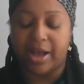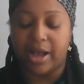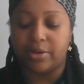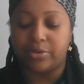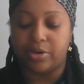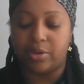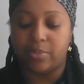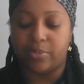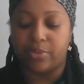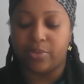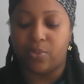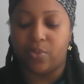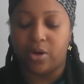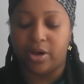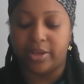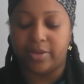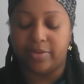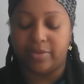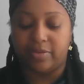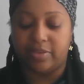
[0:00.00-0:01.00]
pile number
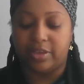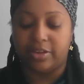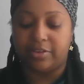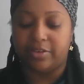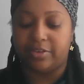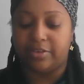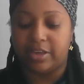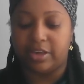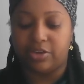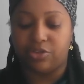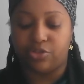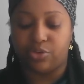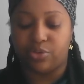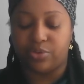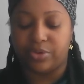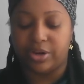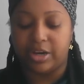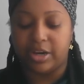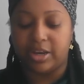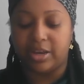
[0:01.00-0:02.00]
one, this is
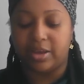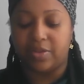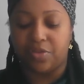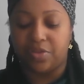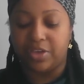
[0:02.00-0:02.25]
your reading.